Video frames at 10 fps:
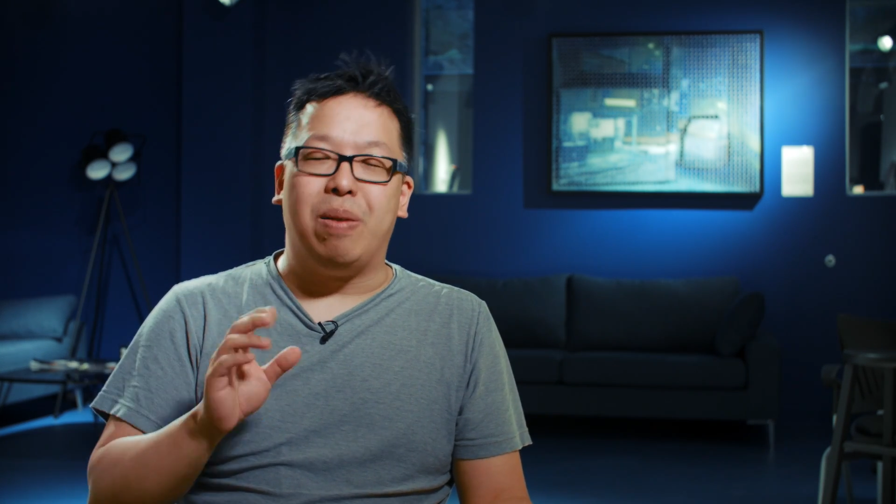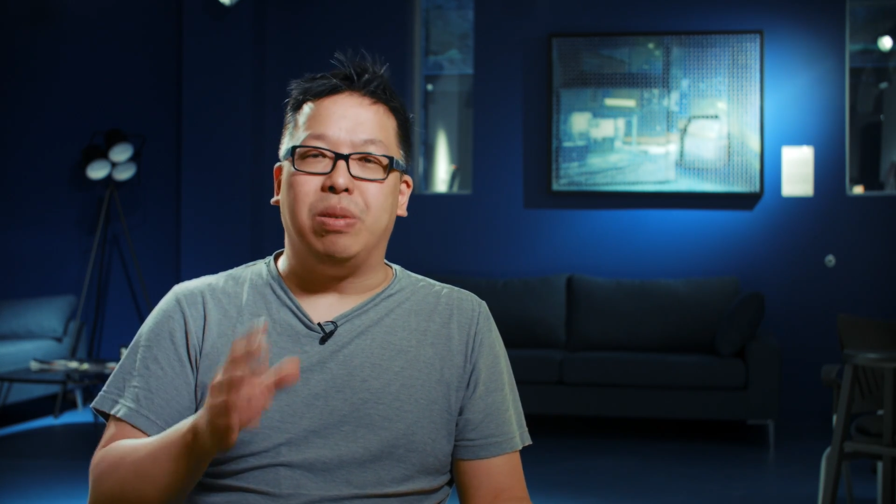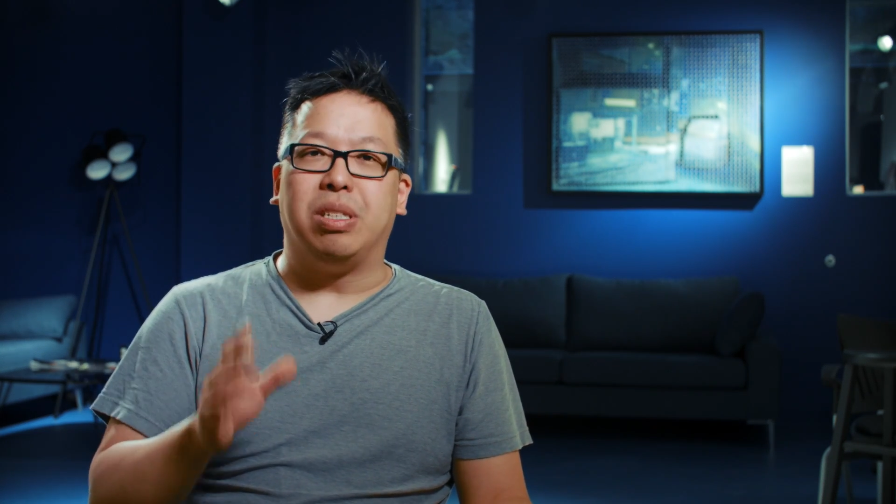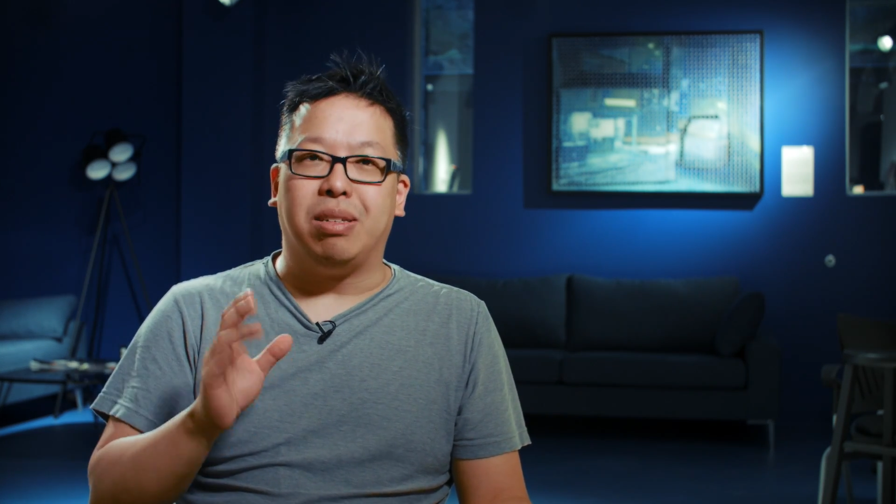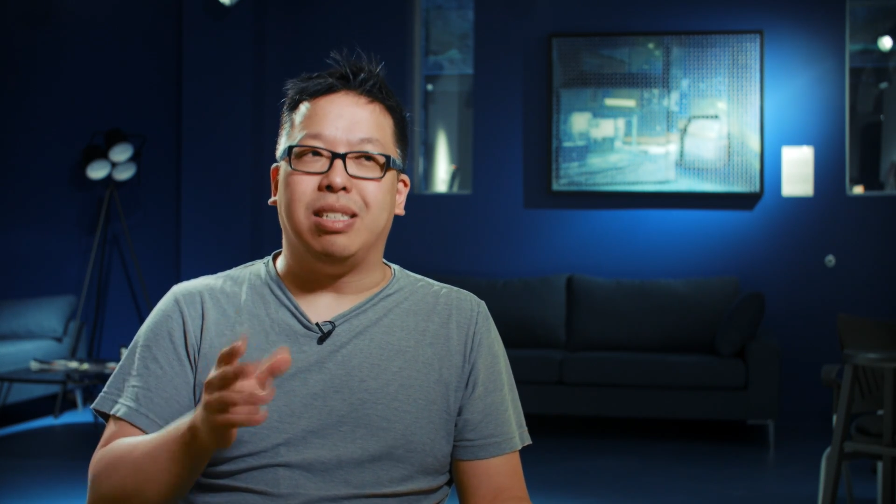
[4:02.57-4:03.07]

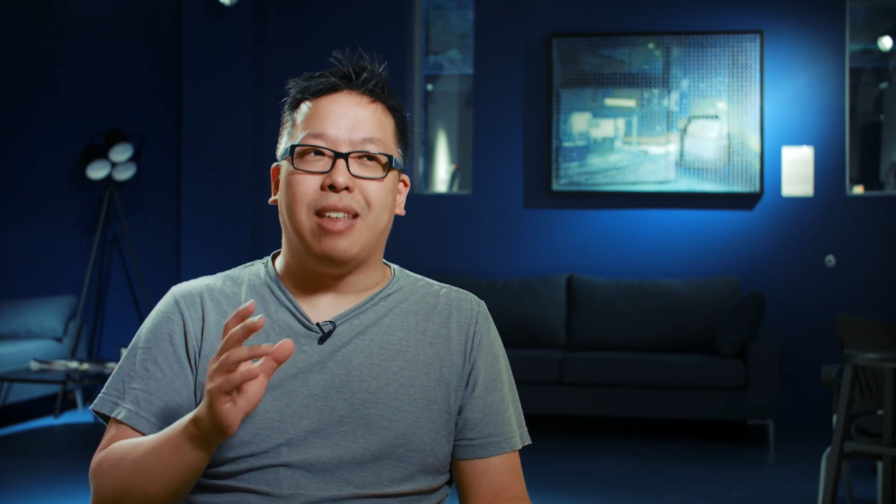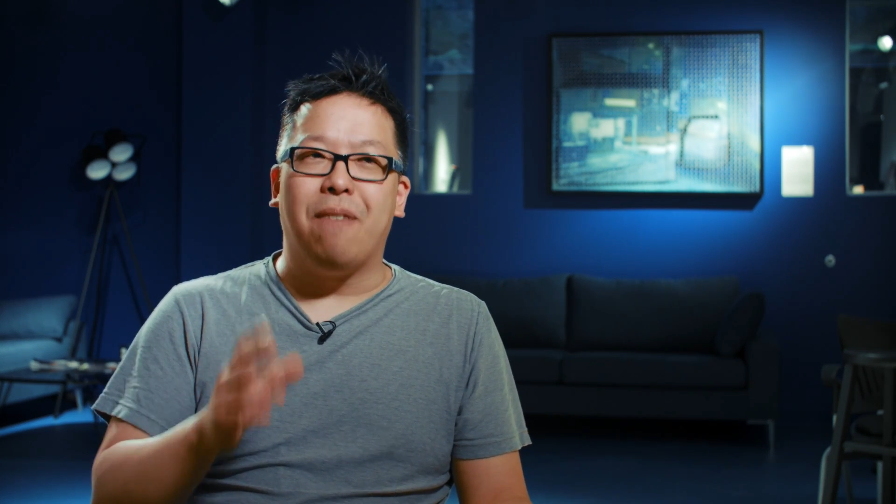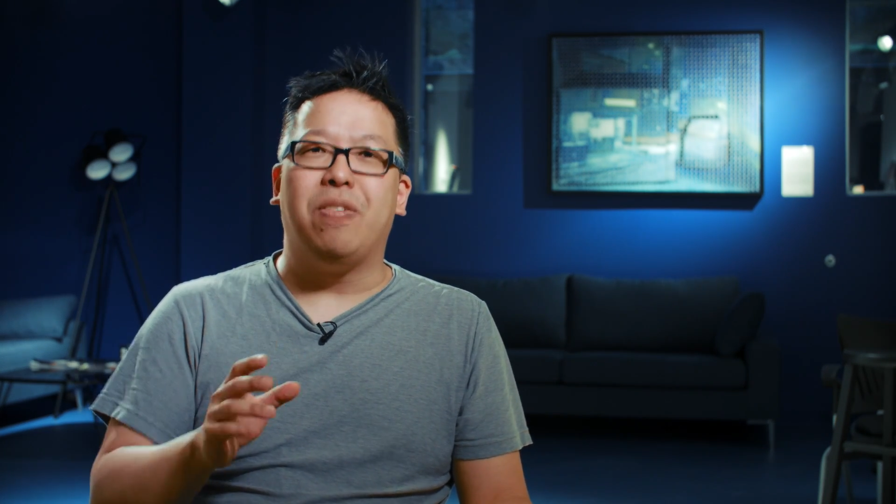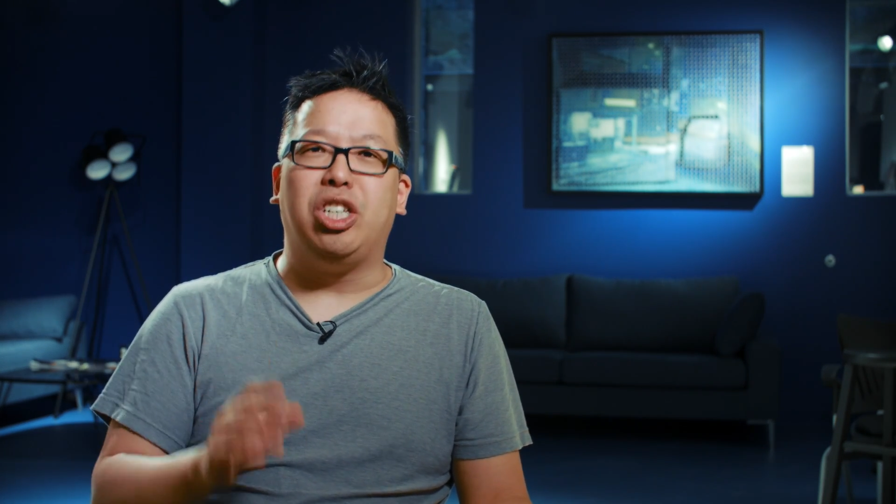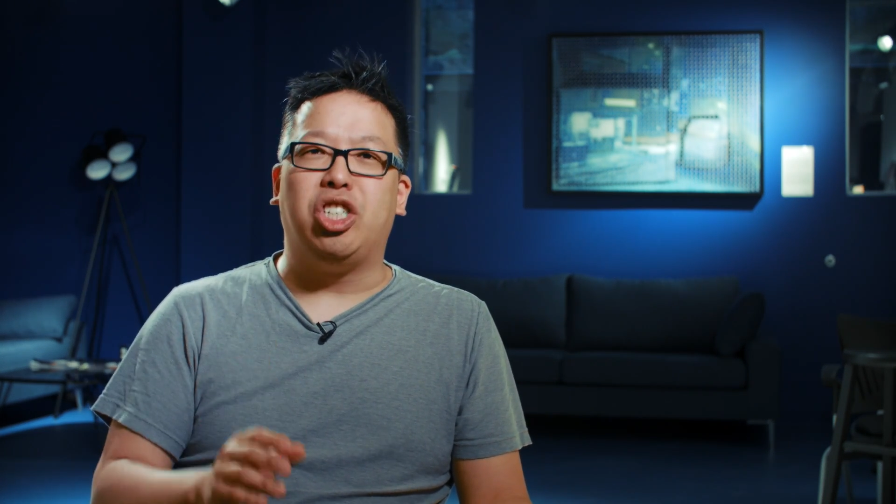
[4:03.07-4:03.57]
It's
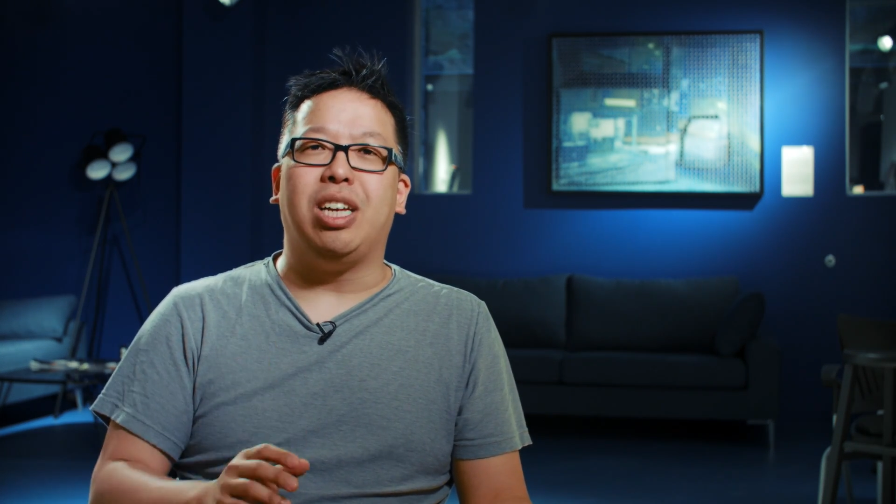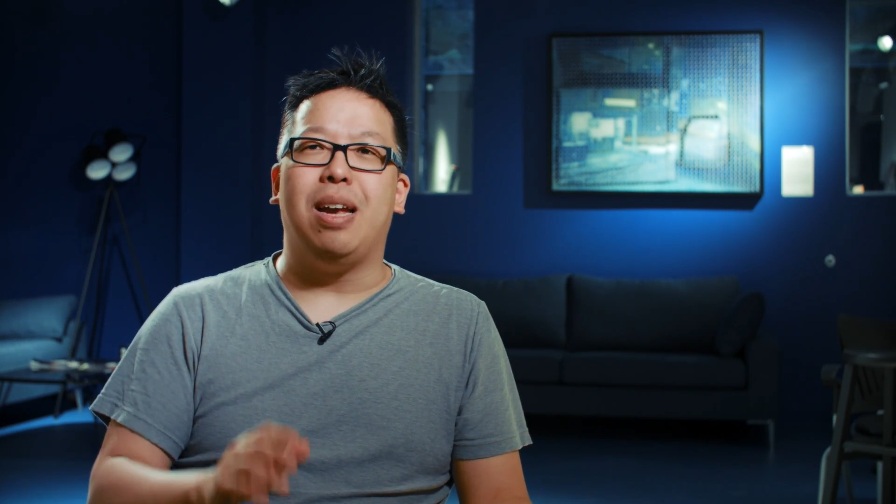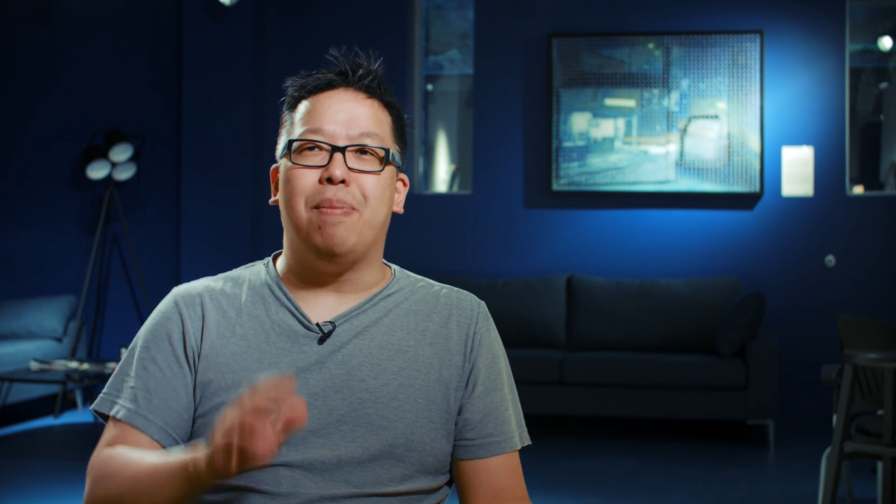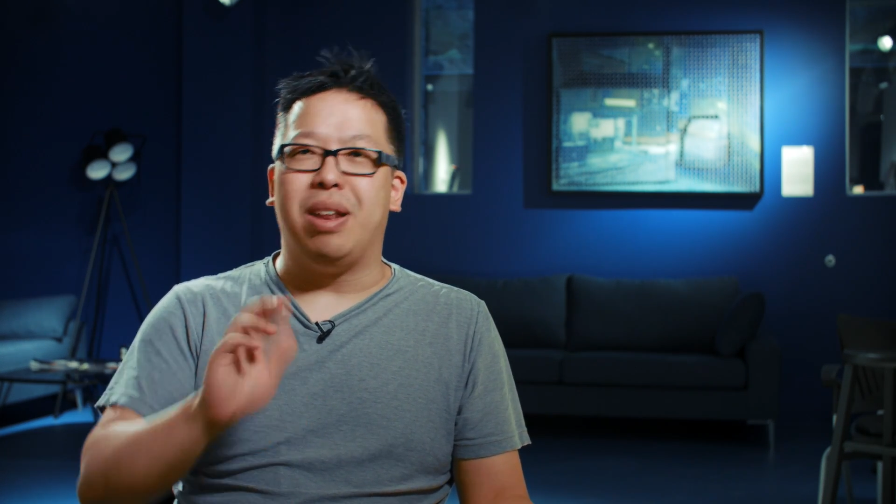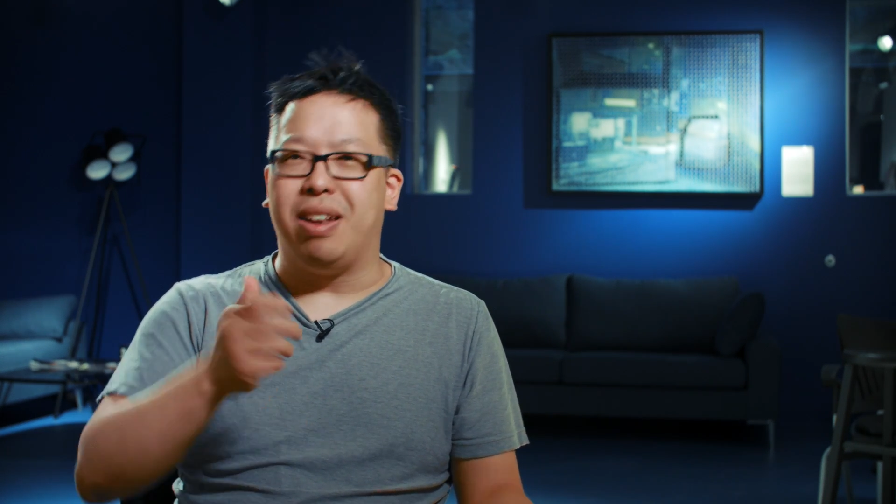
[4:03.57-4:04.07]
definitely
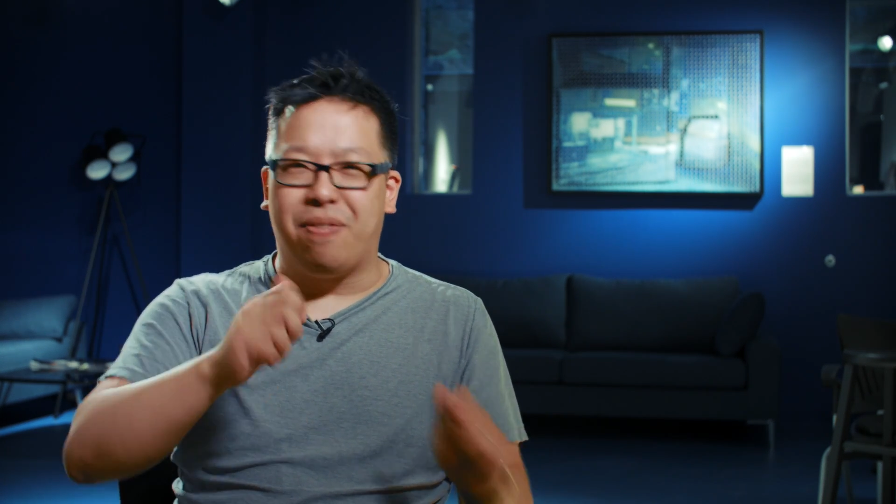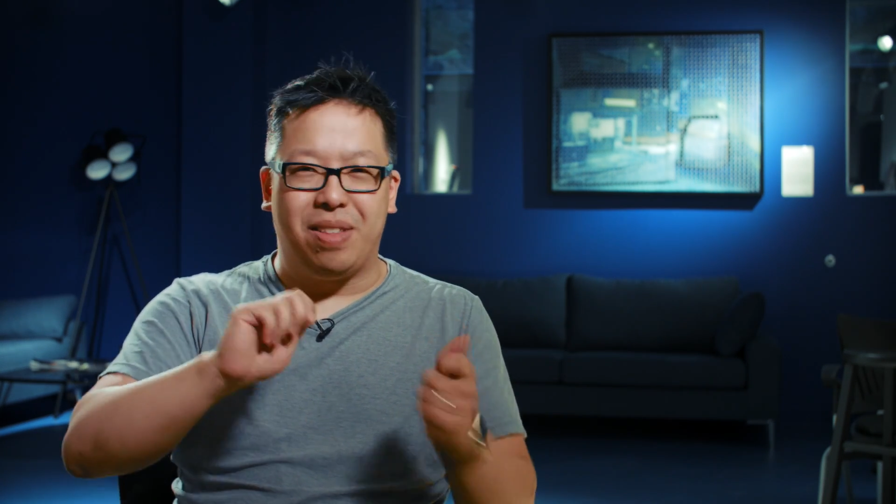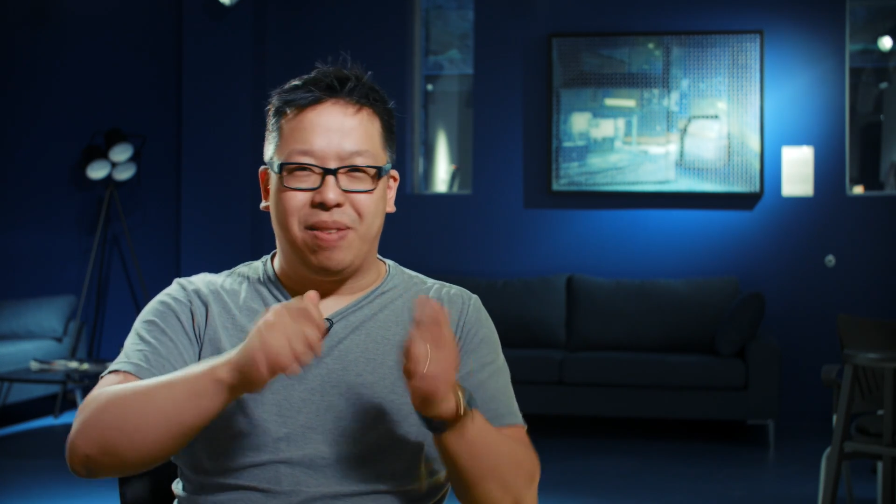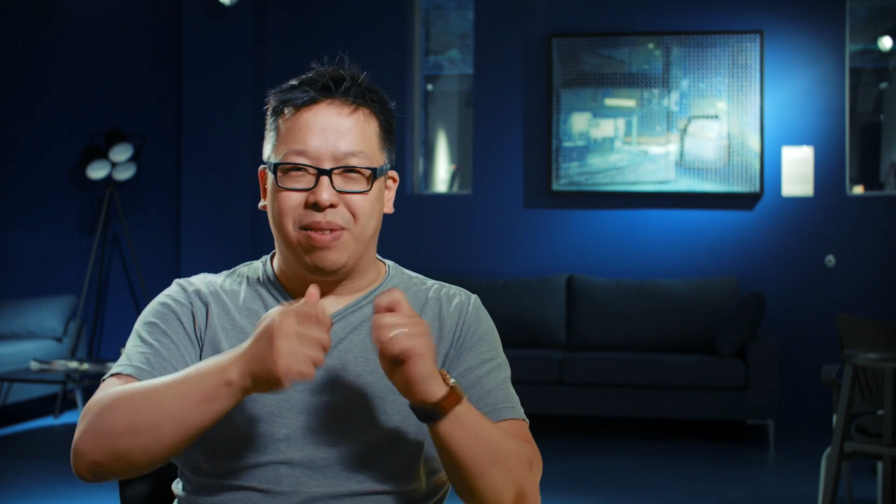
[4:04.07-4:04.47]
cheap and definitely